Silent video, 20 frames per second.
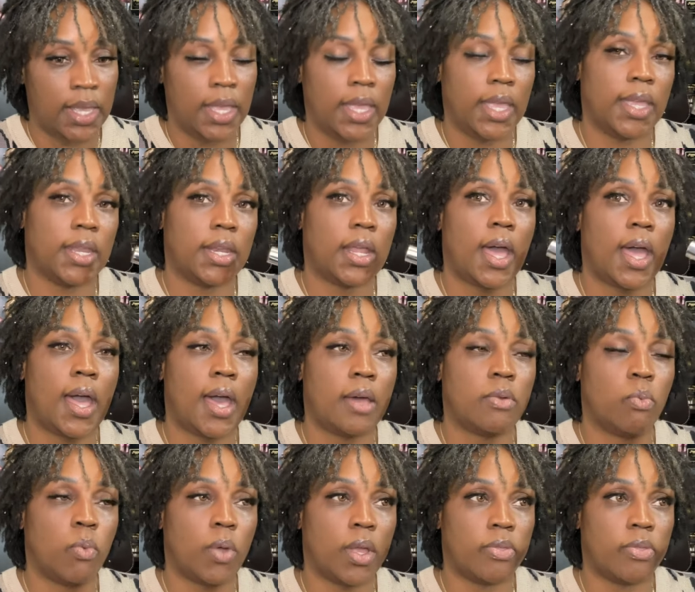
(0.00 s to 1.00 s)
In
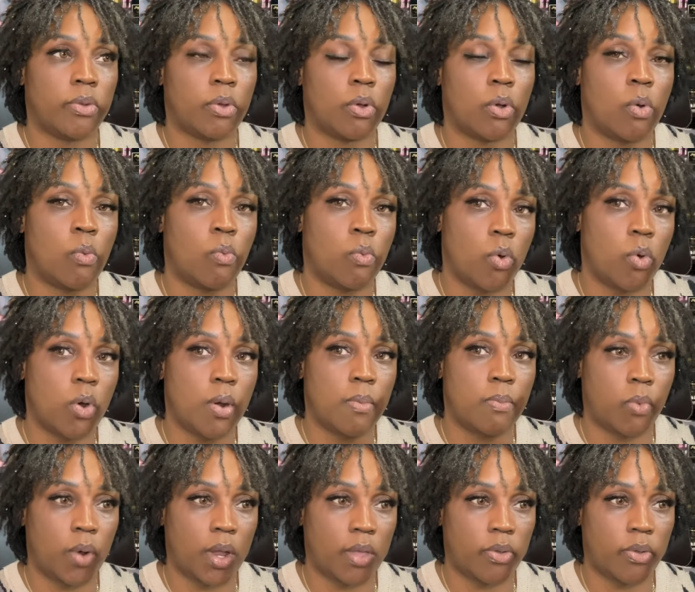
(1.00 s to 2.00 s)
hot weather or warm
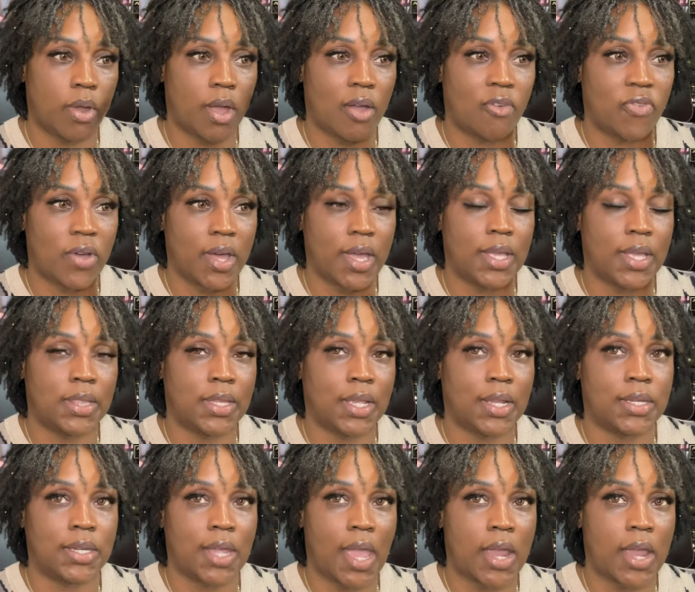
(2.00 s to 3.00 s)
weather, I find
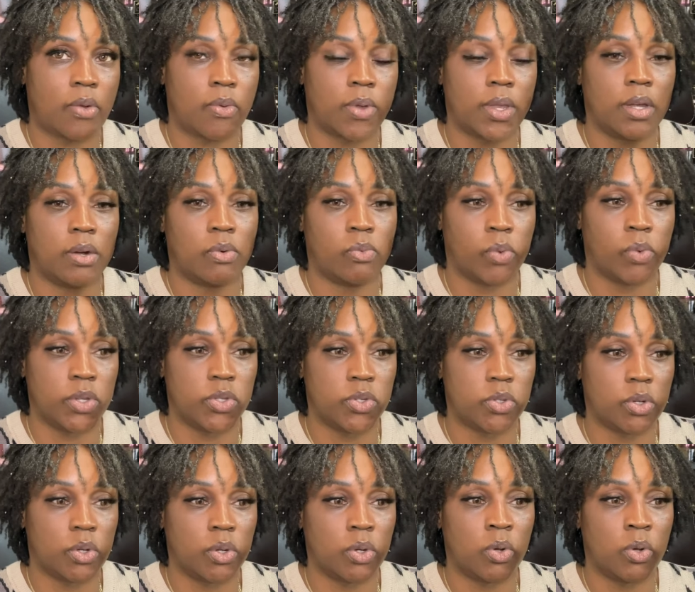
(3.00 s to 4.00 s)
that Daiquiri
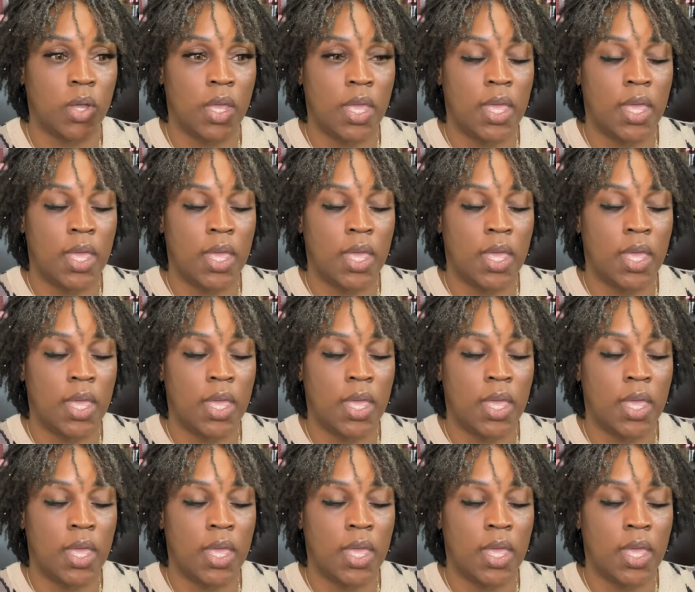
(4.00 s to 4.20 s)
Original,